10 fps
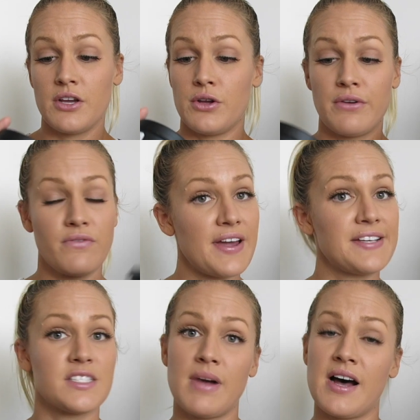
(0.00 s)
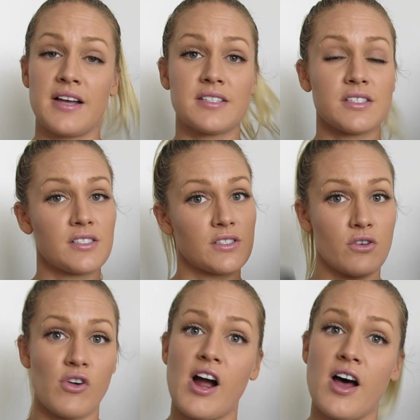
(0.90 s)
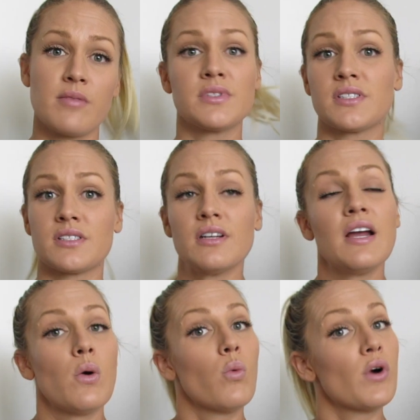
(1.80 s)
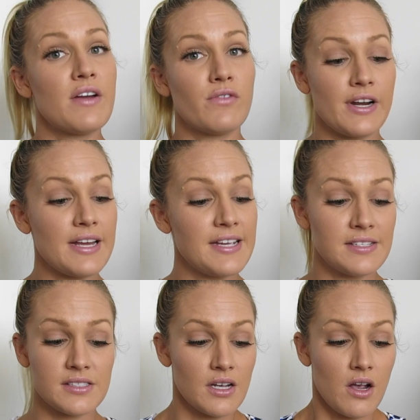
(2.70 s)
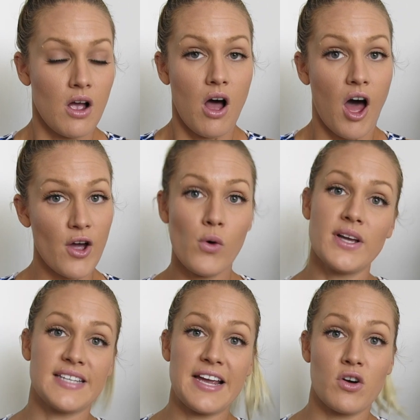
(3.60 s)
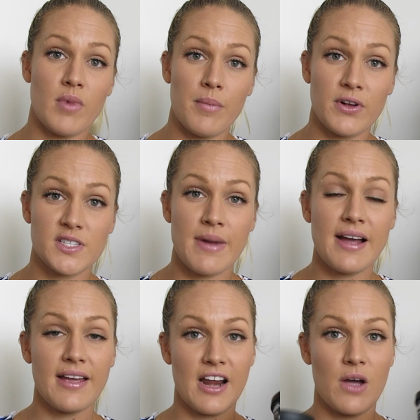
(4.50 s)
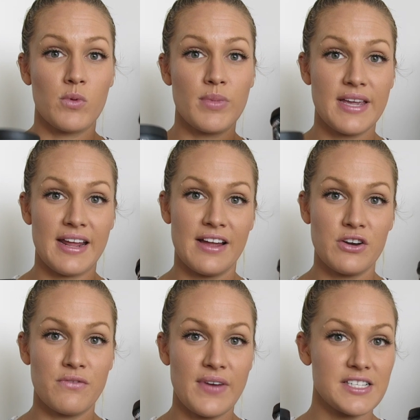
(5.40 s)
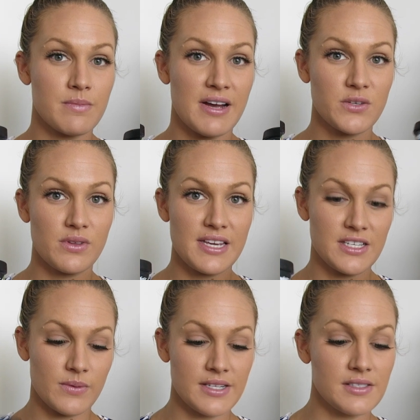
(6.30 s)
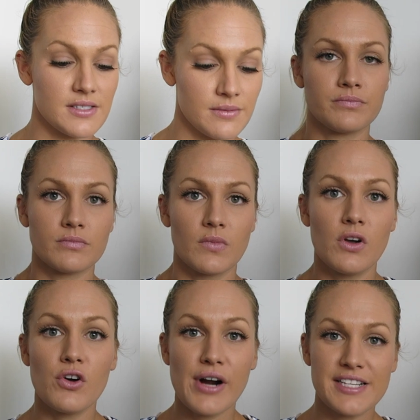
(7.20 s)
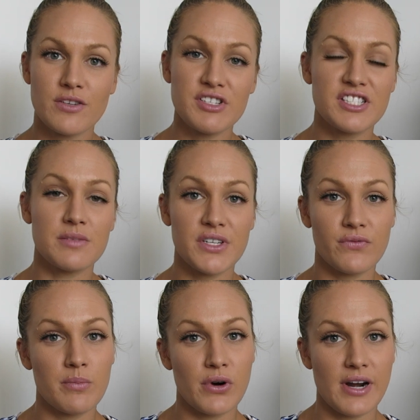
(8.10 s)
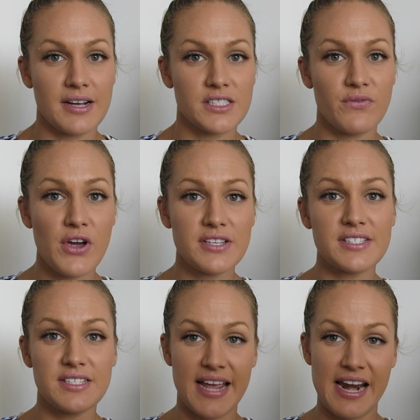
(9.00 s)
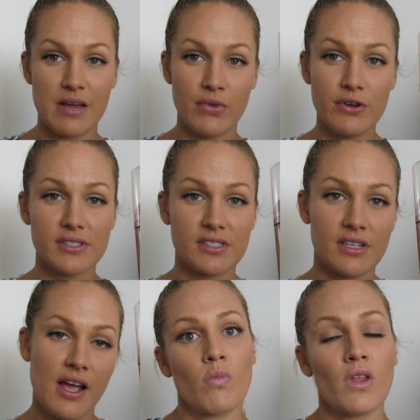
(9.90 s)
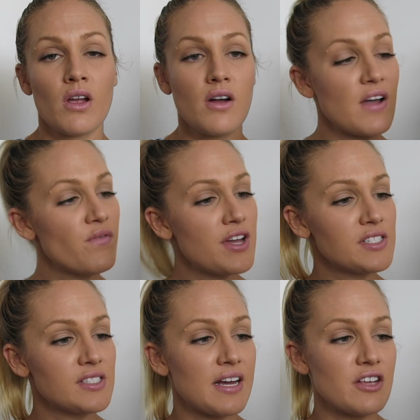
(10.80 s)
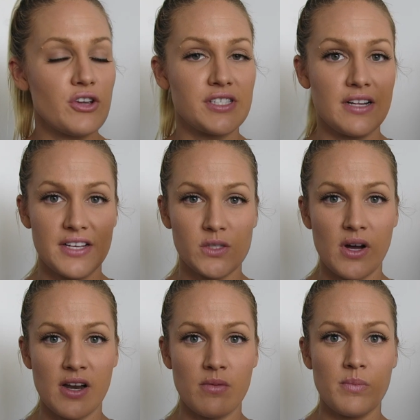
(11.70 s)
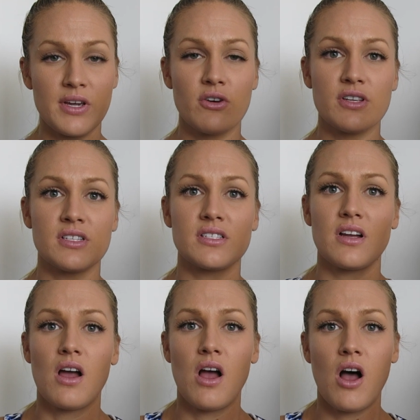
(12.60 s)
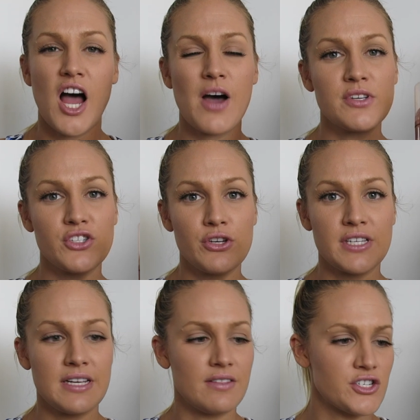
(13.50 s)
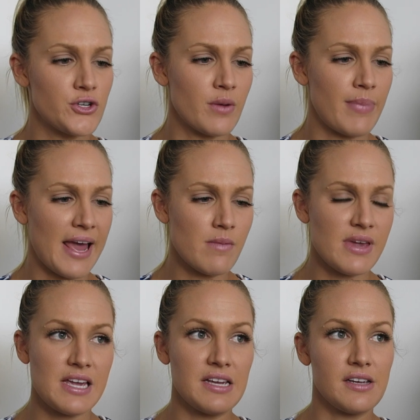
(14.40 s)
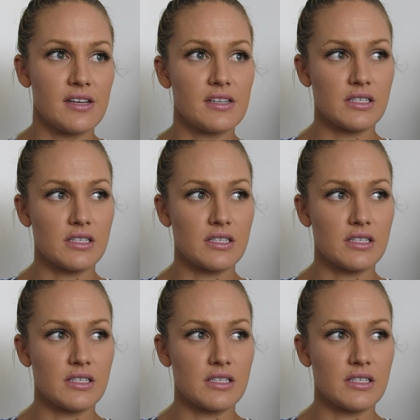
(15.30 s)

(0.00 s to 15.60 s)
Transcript: you know, face masks, scrubs, whatever it is. I always take all my pots back and I will be getting a new face mask with these ones. All right, so on to some different products. First is a tanning mousse. I first started using this one because I was using the Sugar Baby.